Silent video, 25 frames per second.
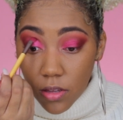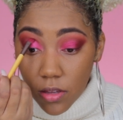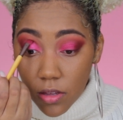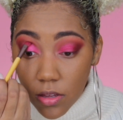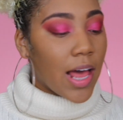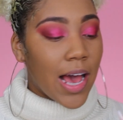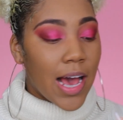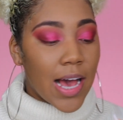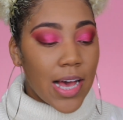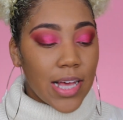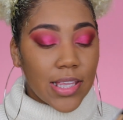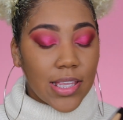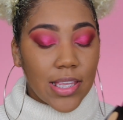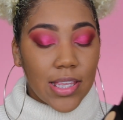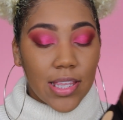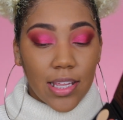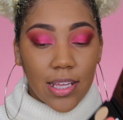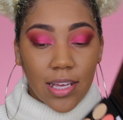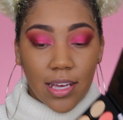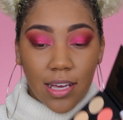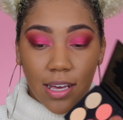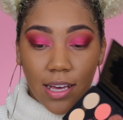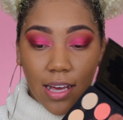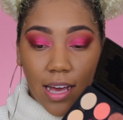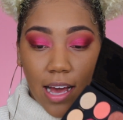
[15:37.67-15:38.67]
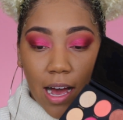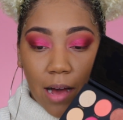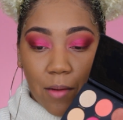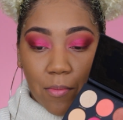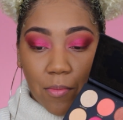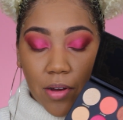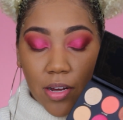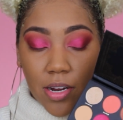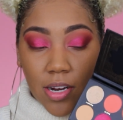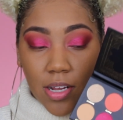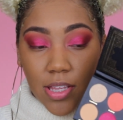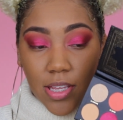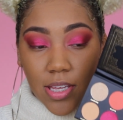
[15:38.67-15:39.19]
Lastly, I'm
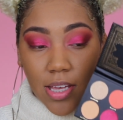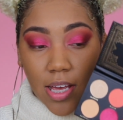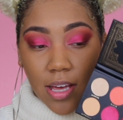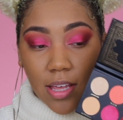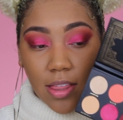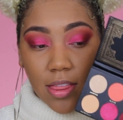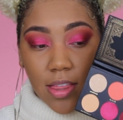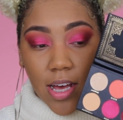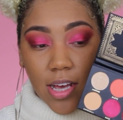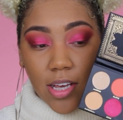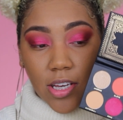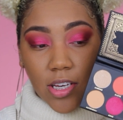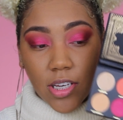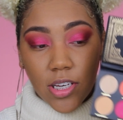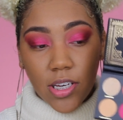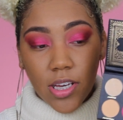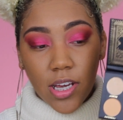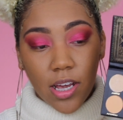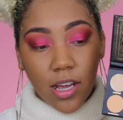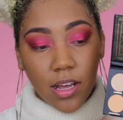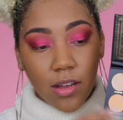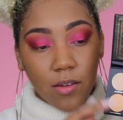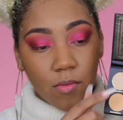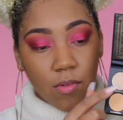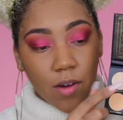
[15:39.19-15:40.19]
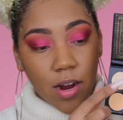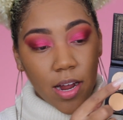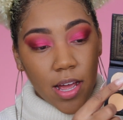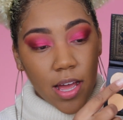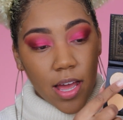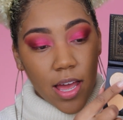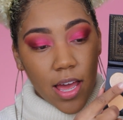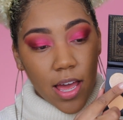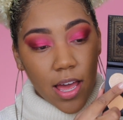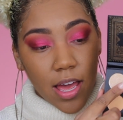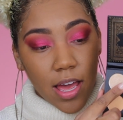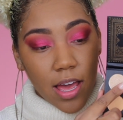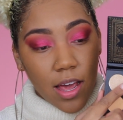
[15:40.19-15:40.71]
going to take that shade right
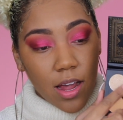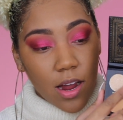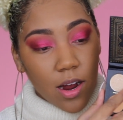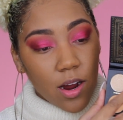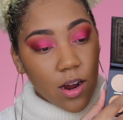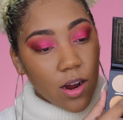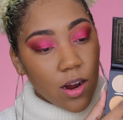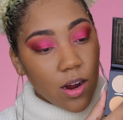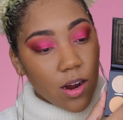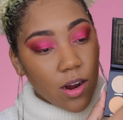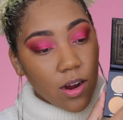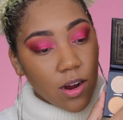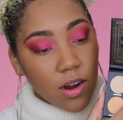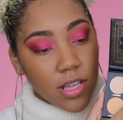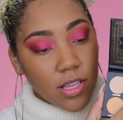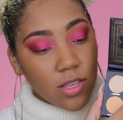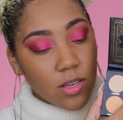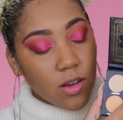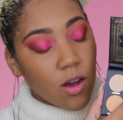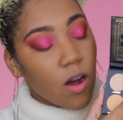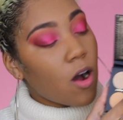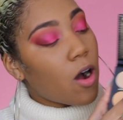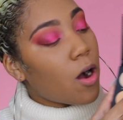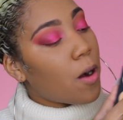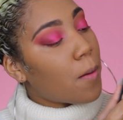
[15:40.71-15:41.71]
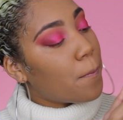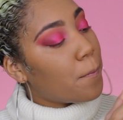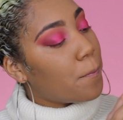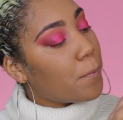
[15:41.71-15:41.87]
here. It's called